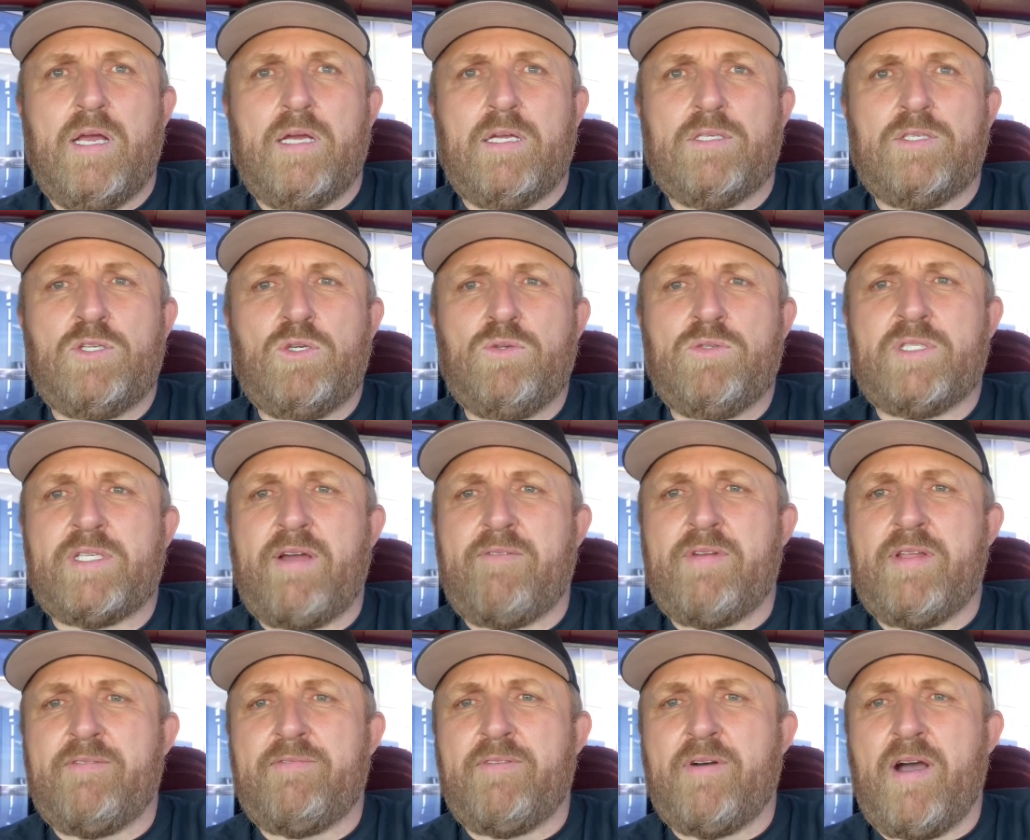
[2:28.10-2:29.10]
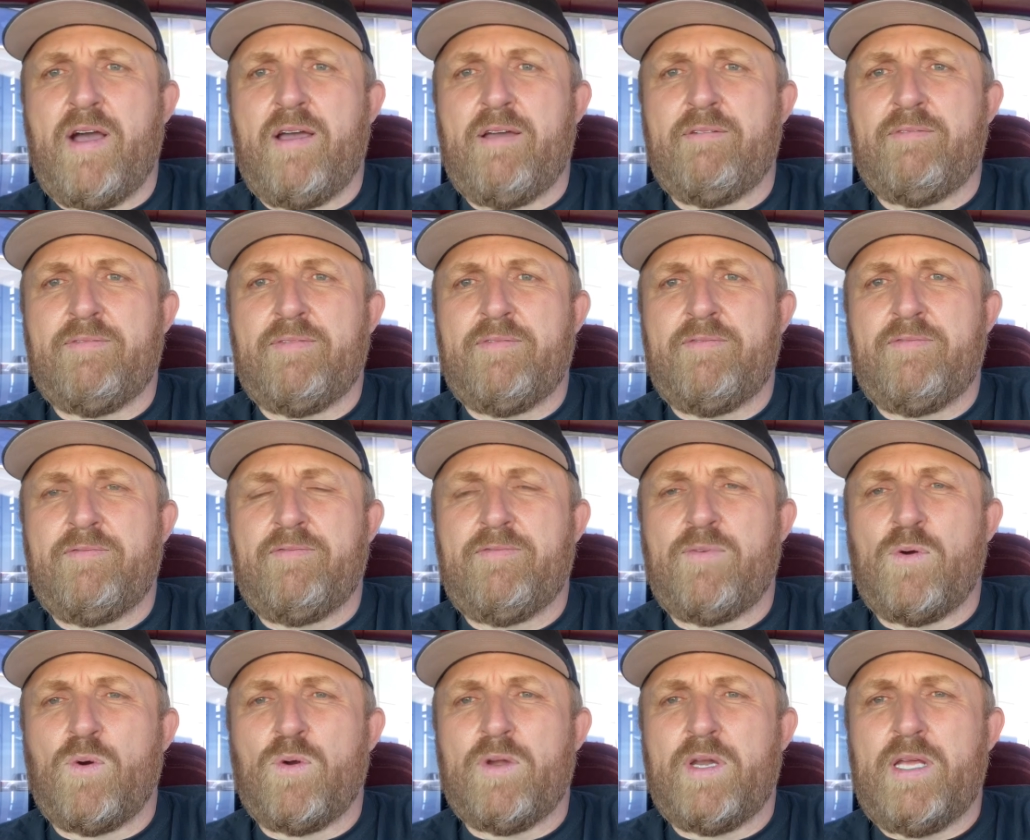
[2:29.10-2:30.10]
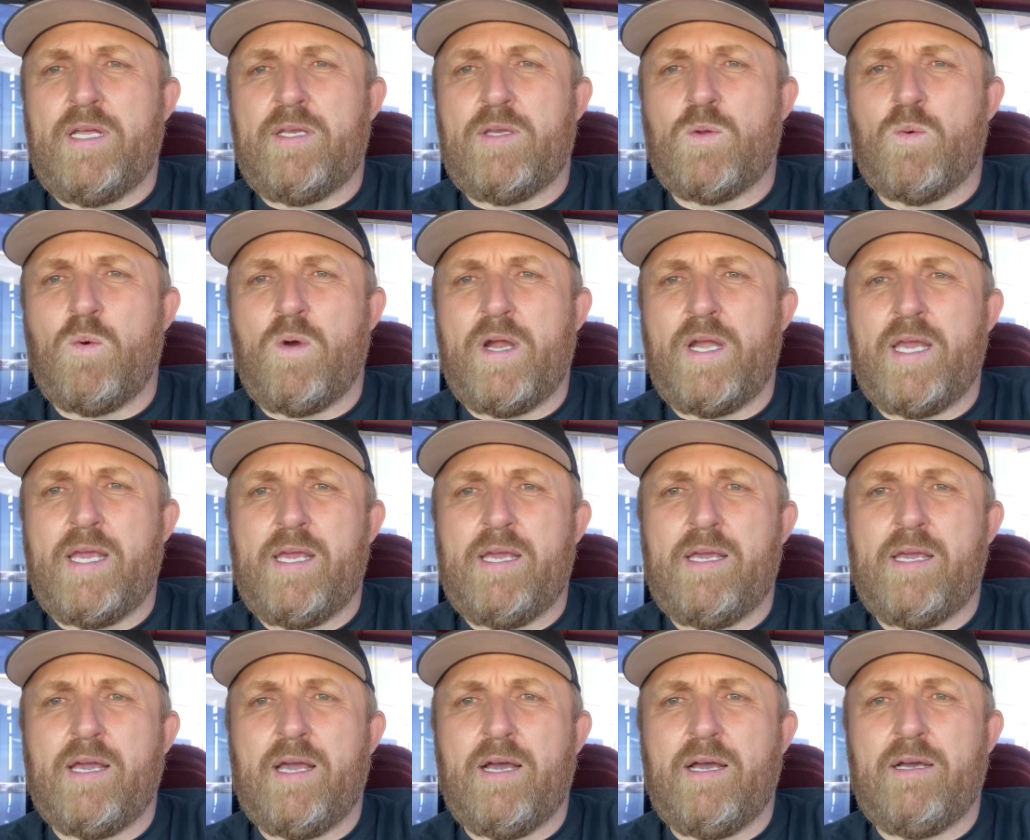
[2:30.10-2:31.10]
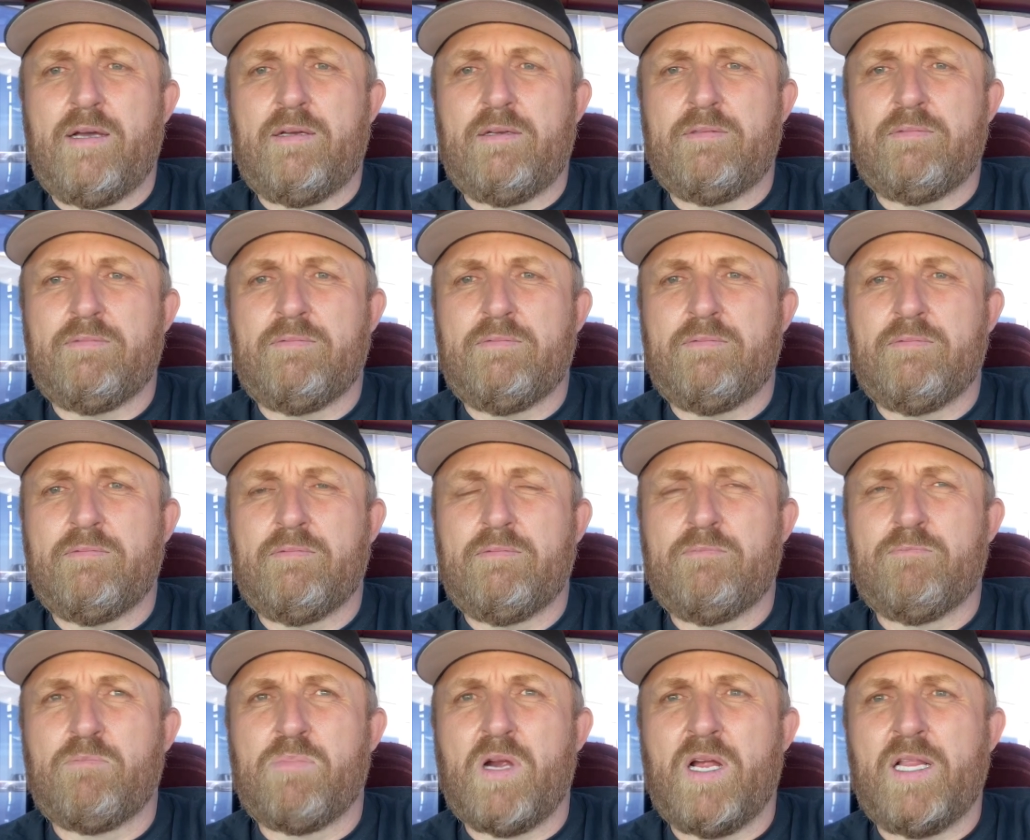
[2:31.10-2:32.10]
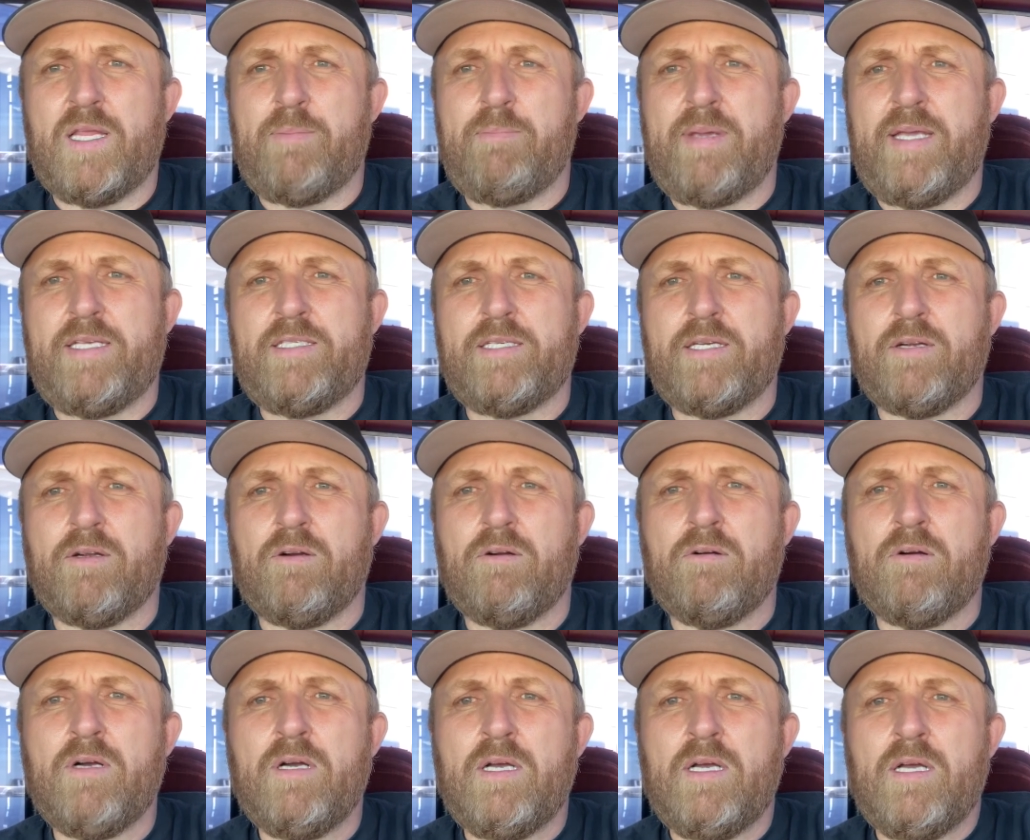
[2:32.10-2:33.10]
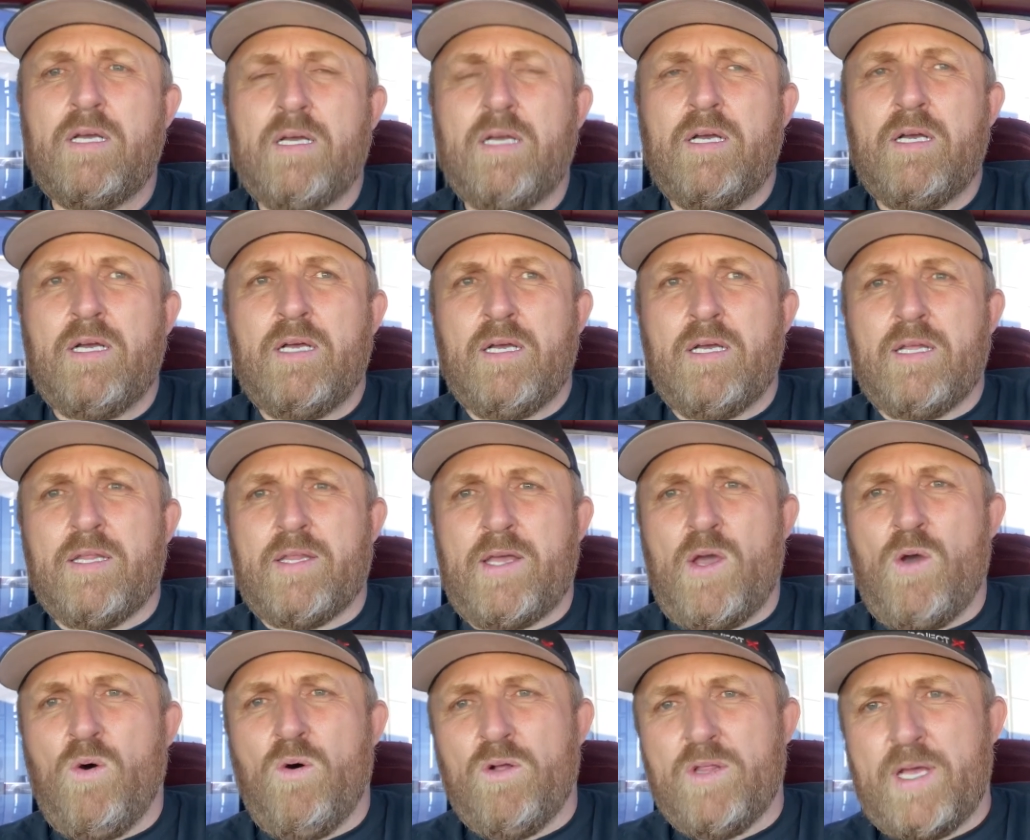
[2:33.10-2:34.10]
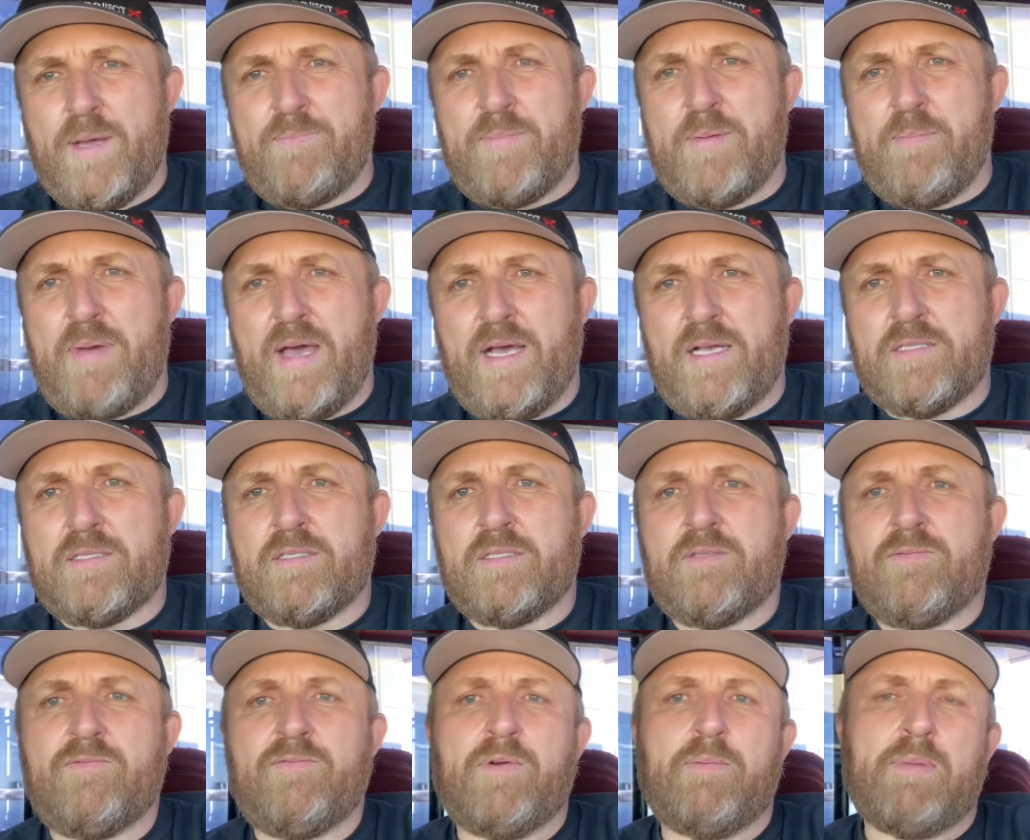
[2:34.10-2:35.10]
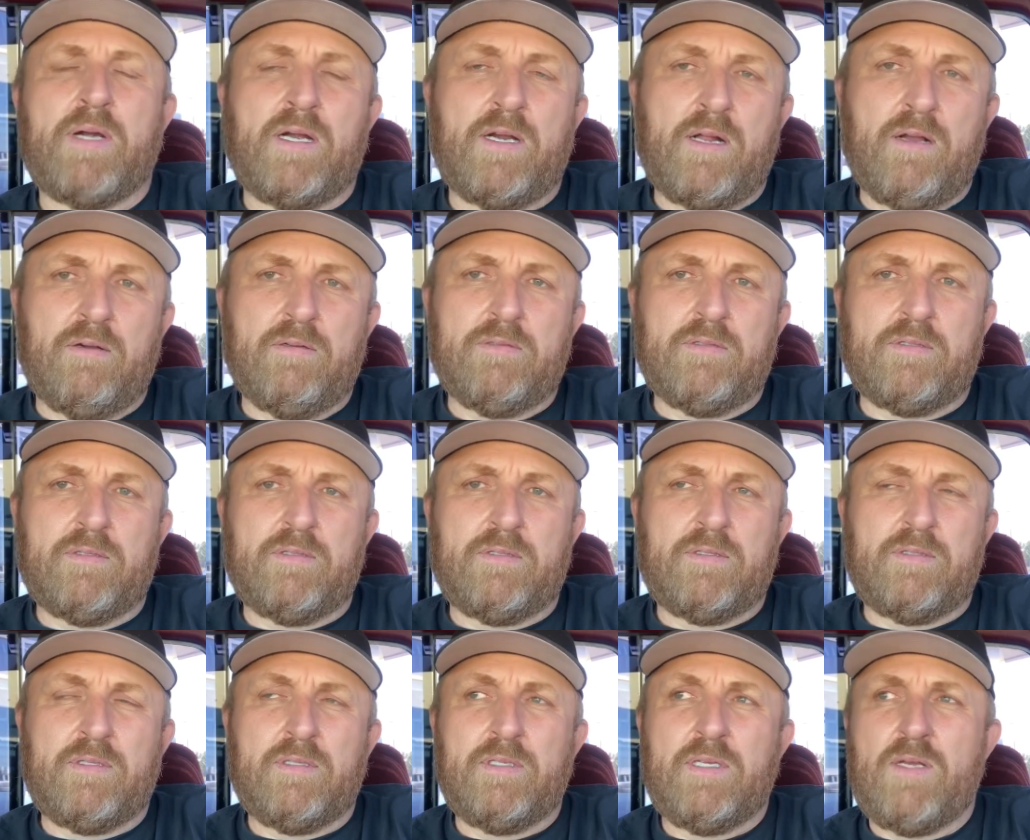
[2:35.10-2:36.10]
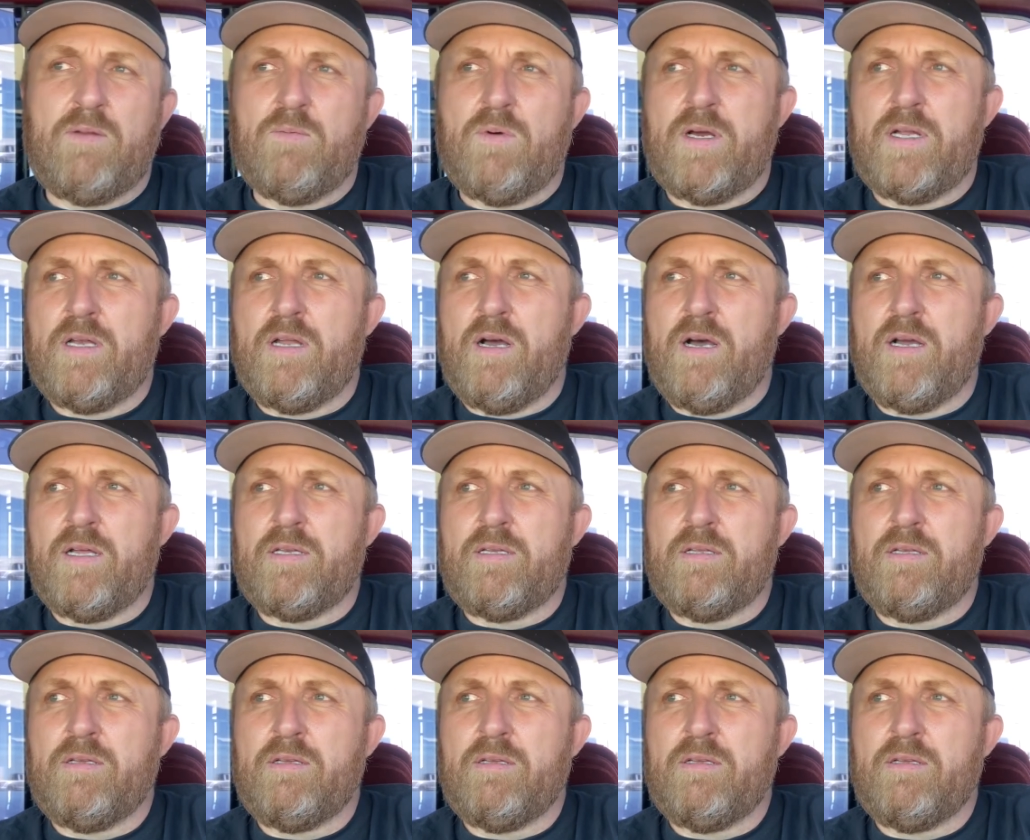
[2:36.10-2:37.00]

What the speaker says: 275 40/20 Pirelli P0. They hold up the best for burnouts and whatnot.